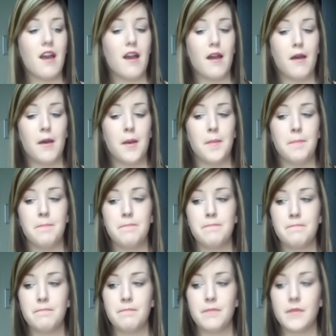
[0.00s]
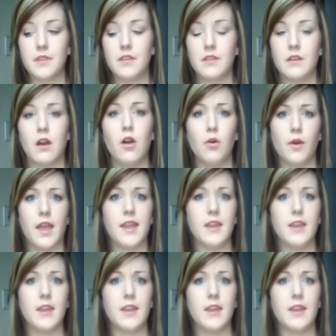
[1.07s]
Oh,